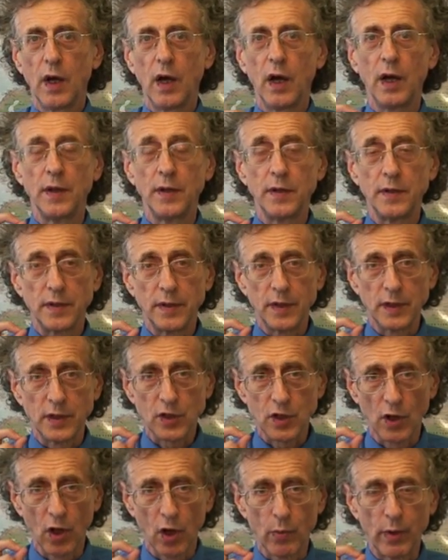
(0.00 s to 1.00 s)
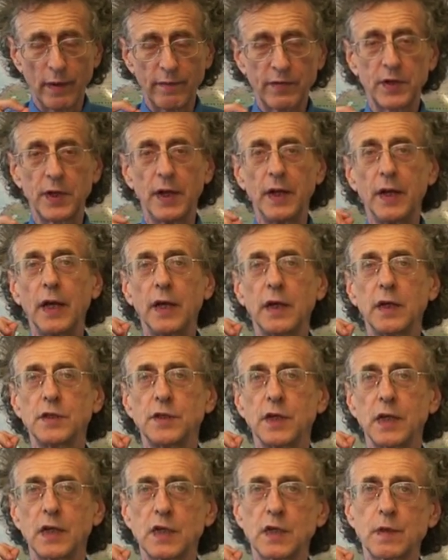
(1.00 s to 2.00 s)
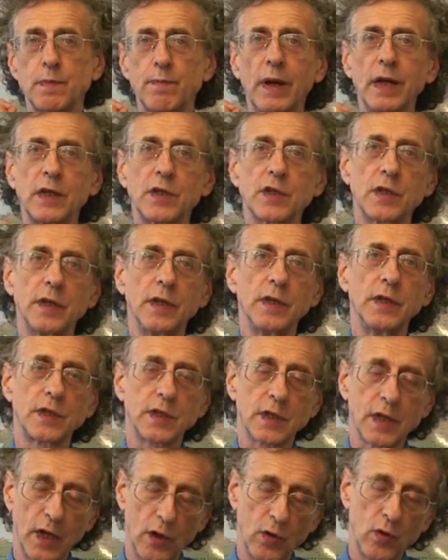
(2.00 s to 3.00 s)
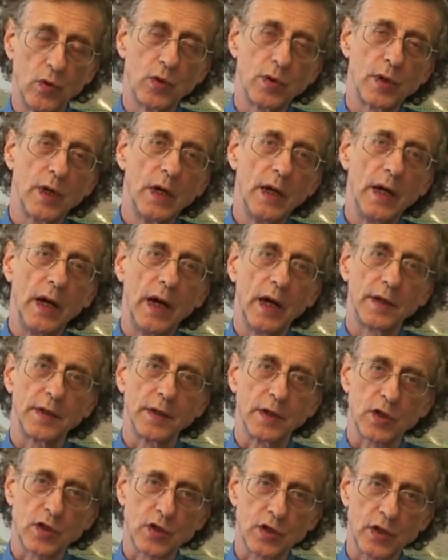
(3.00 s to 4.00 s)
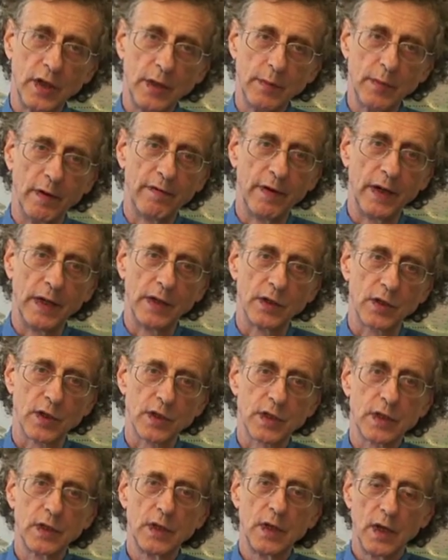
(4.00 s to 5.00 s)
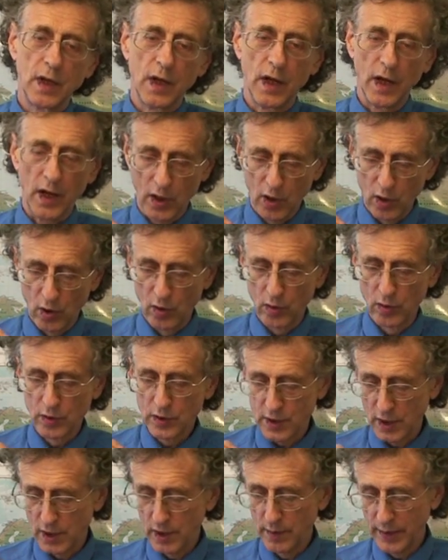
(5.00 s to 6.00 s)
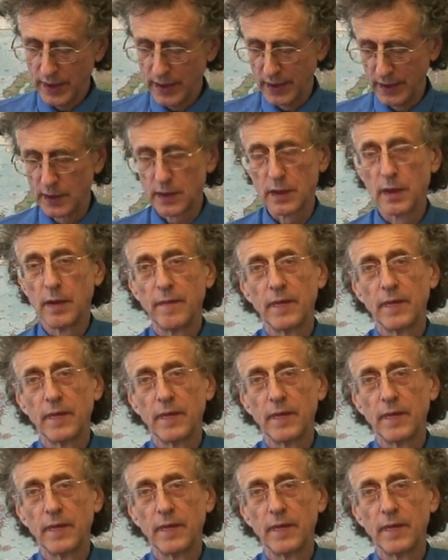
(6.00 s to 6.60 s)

And the solar weather technique is especially skilled at extreme events a long time ahead.